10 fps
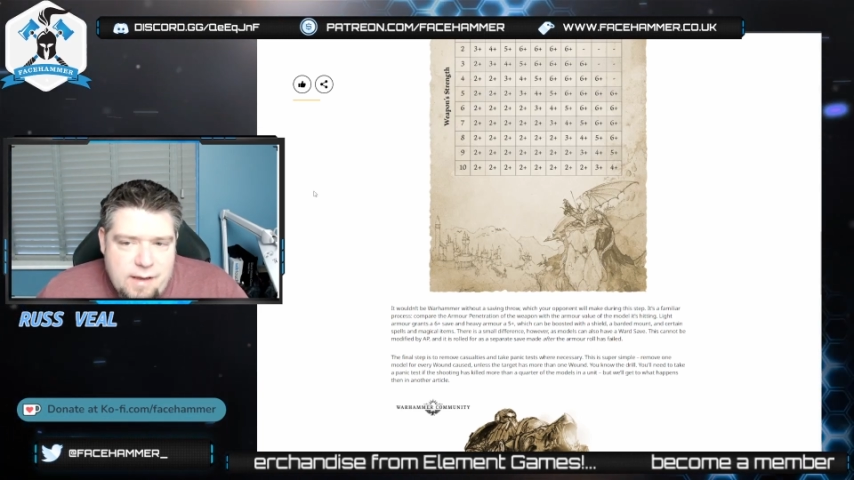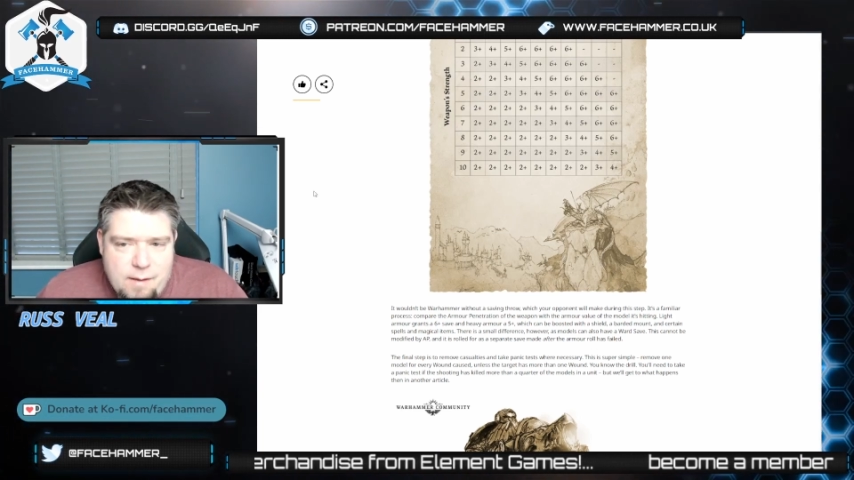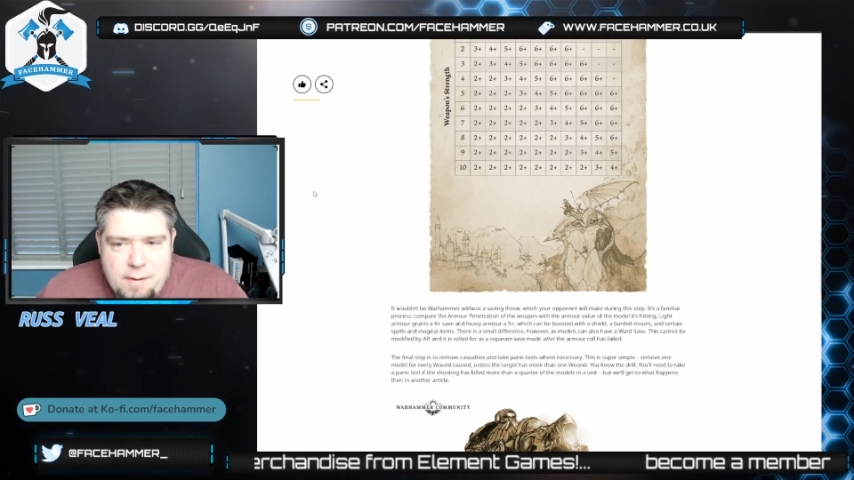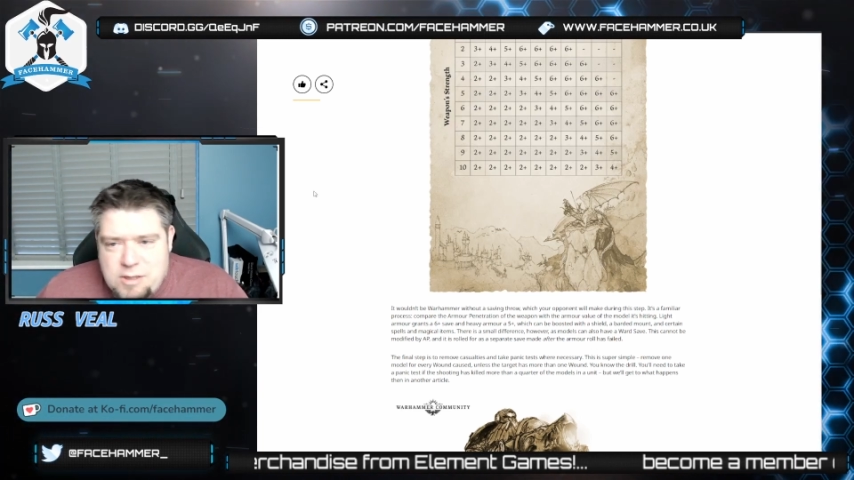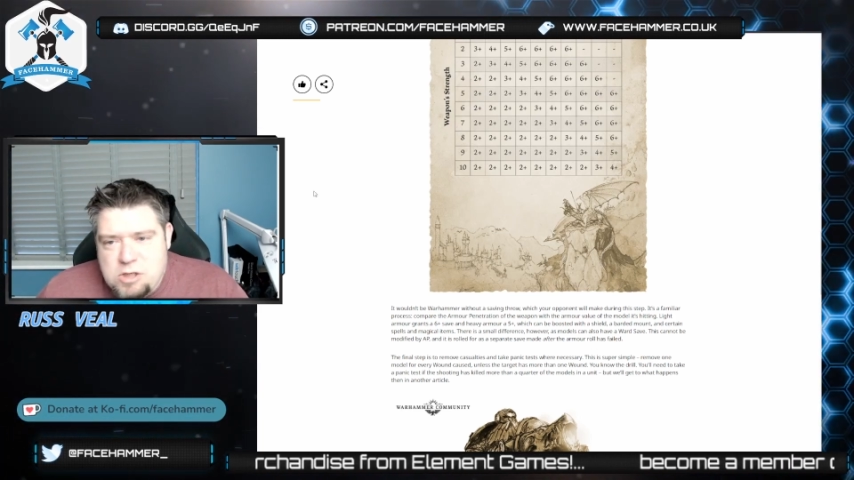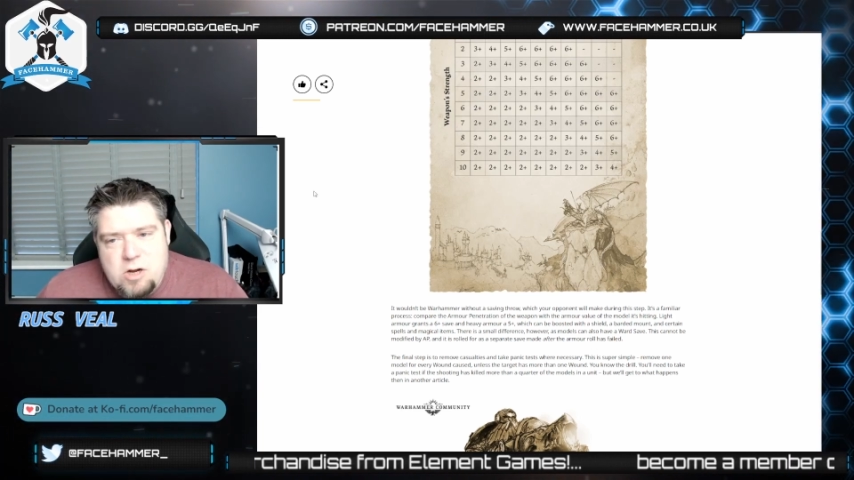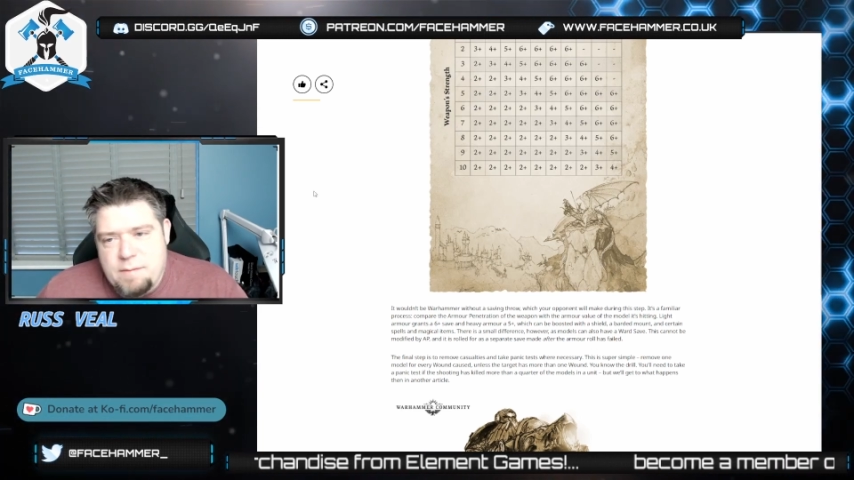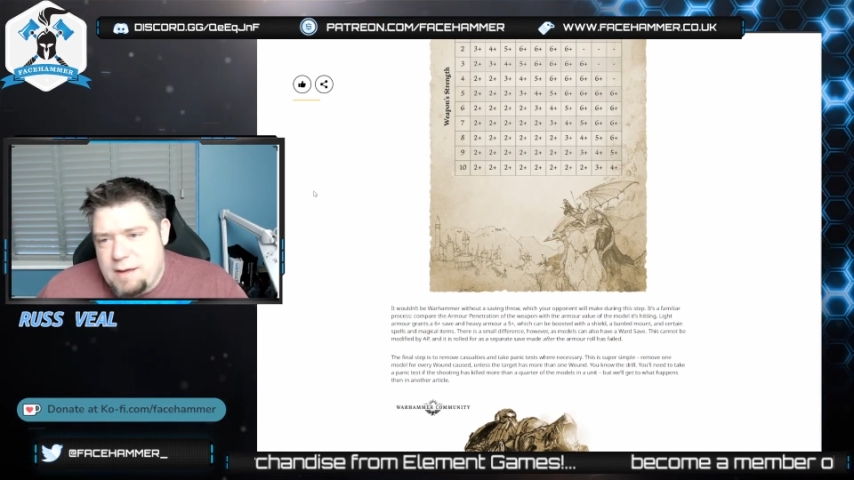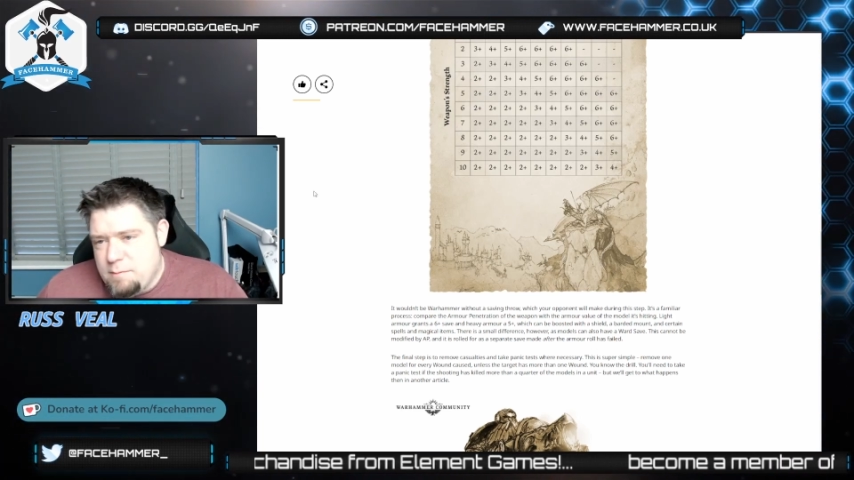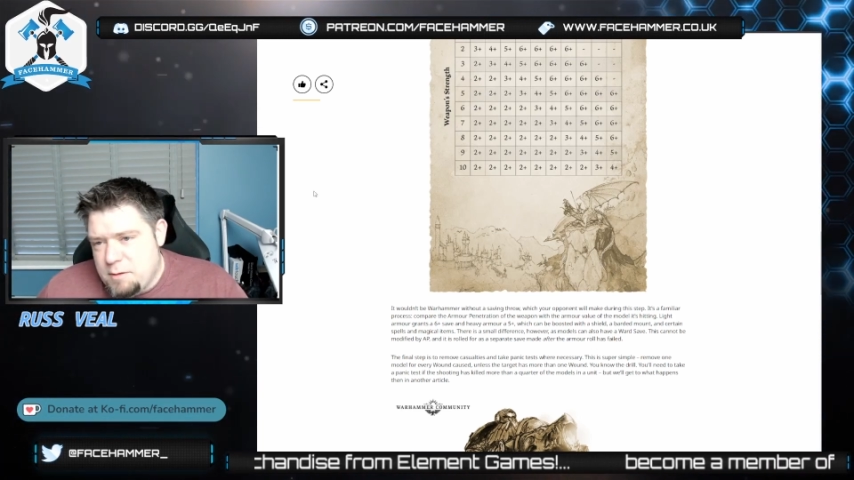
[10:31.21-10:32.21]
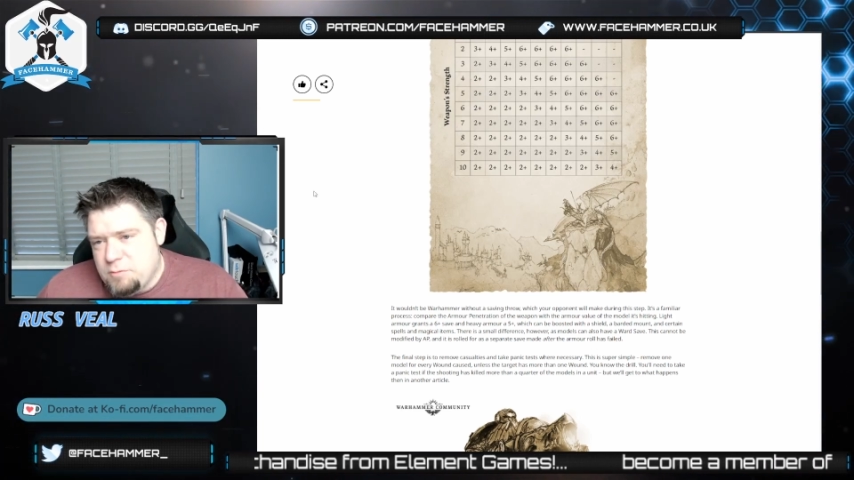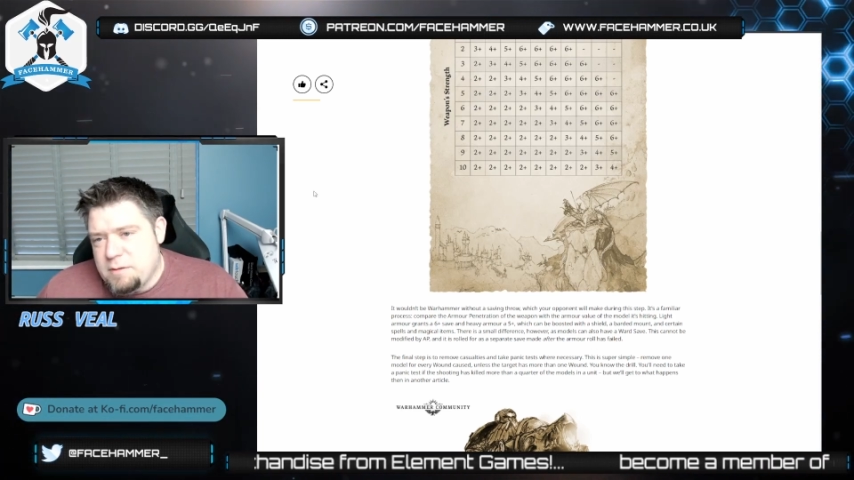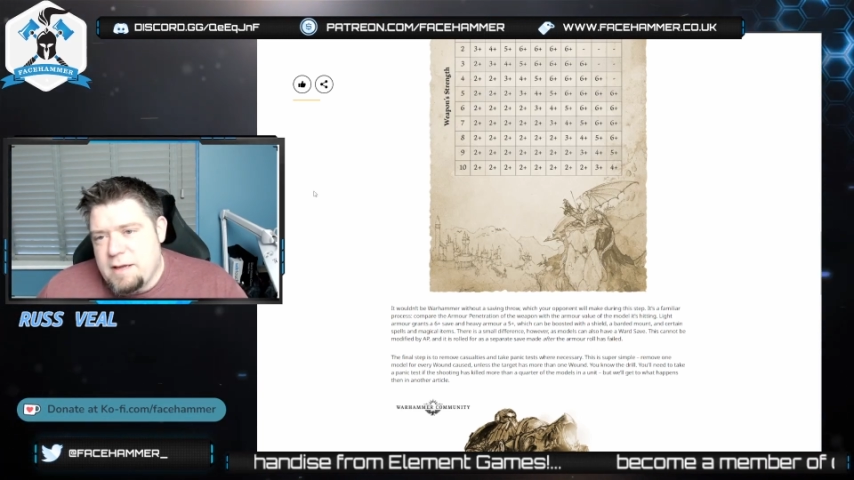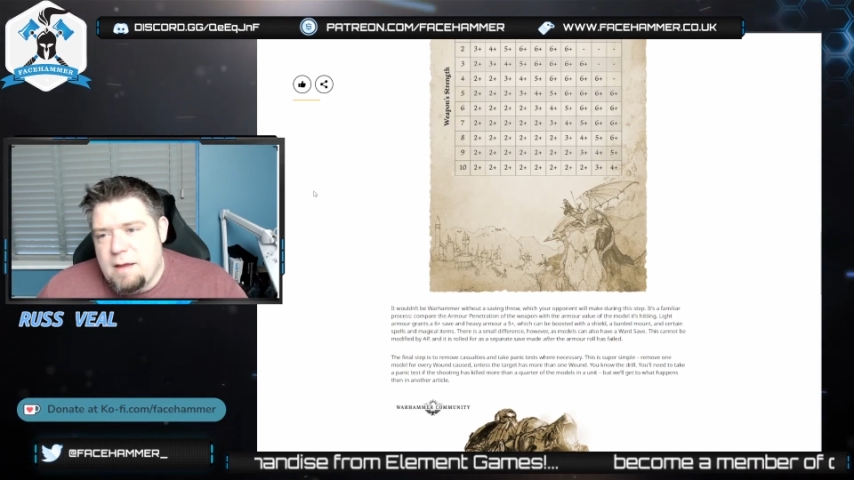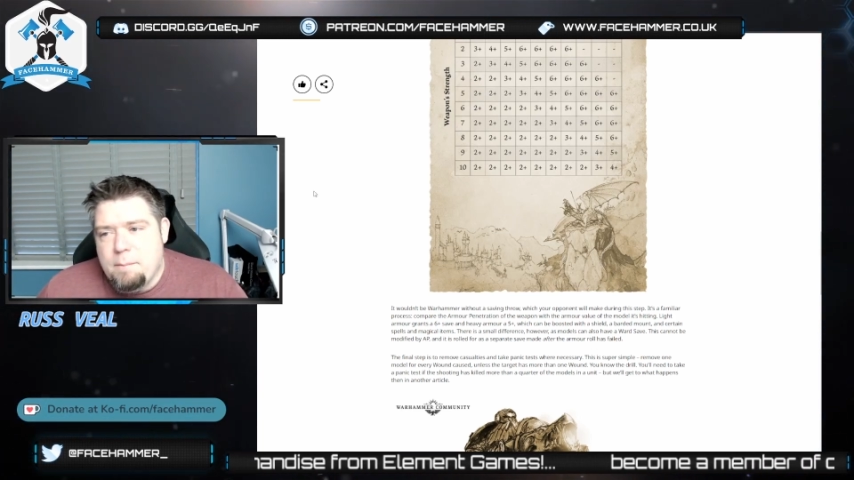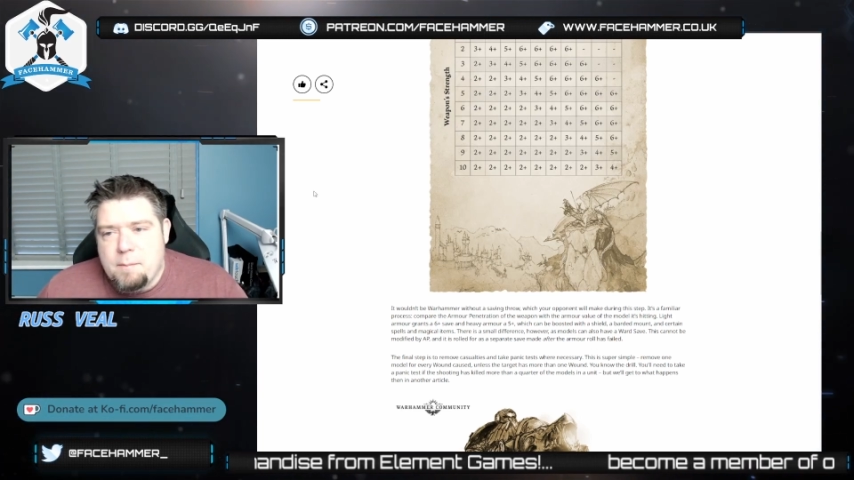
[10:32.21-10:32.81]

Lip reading: get a magic item that gave you +1 hit,